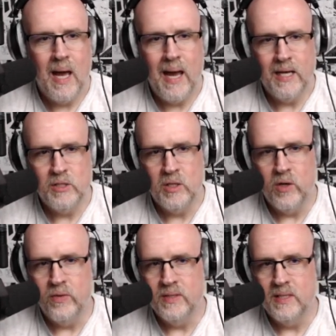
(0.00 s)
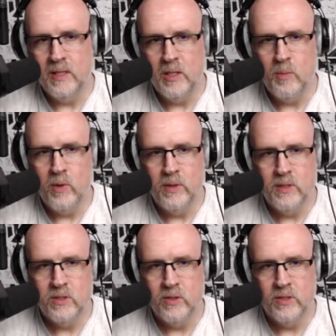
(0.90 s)
I guess you'd call this the lead part that
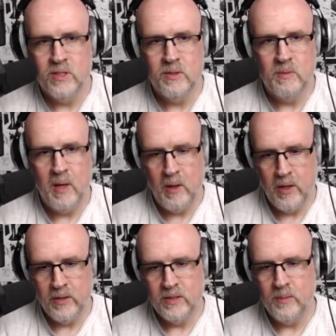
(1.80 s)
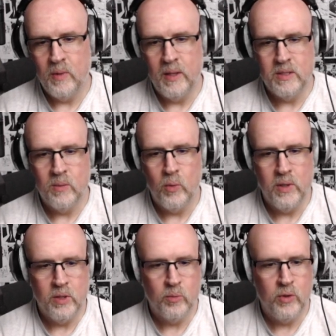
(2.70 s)
starts at some point
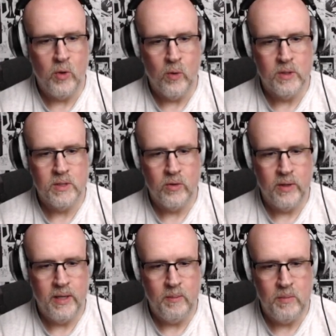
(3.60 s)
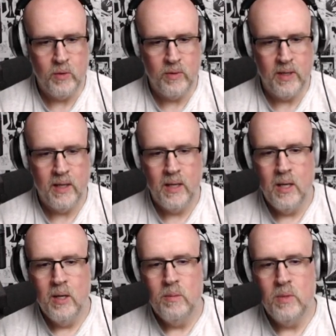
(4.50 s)
in the pre-chorus. I'll go ahead and
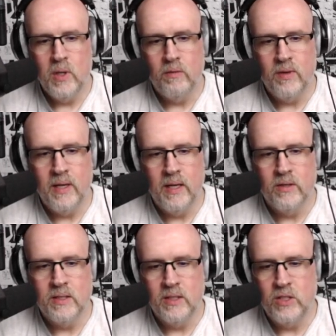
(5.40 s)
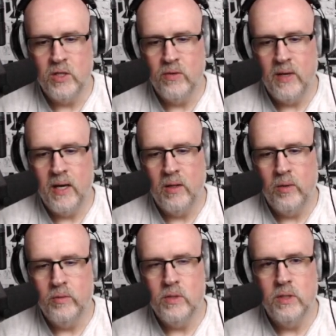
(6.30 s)
mute everything else and let you hear that
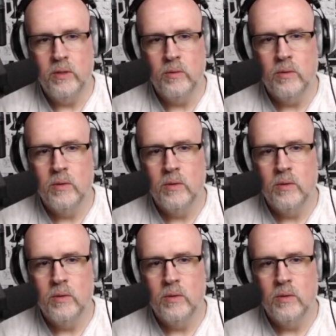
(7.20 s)
alone too.